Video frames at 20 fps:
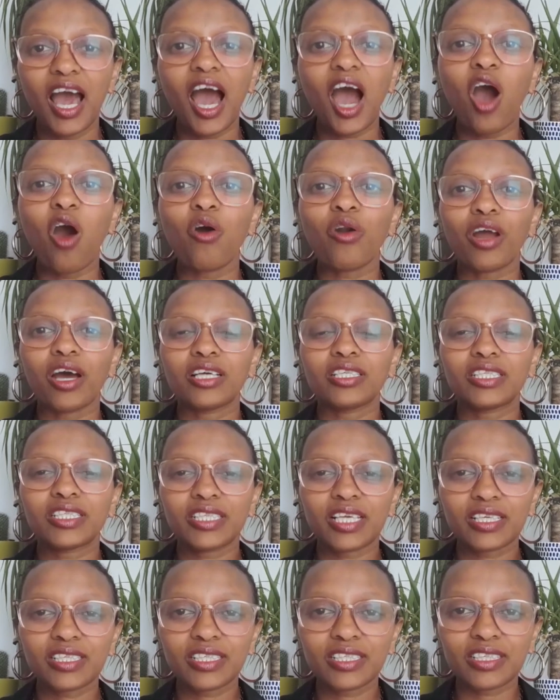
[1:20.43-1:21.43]
Our
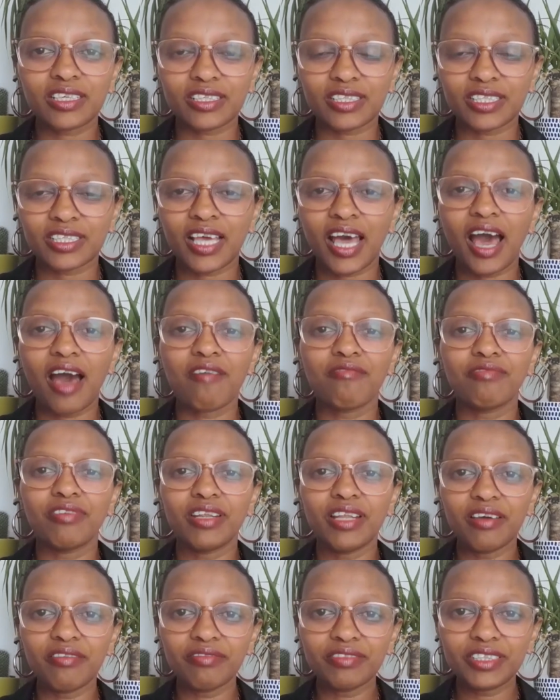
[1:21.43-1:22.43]
ancestors have
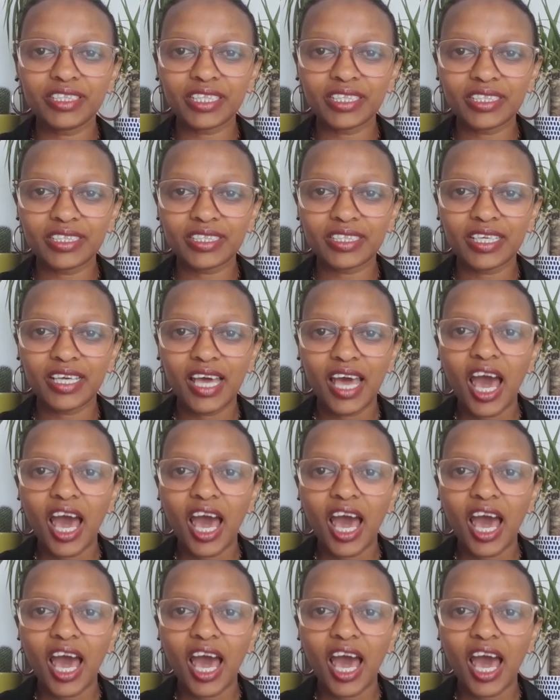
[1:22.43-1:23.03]
lived it.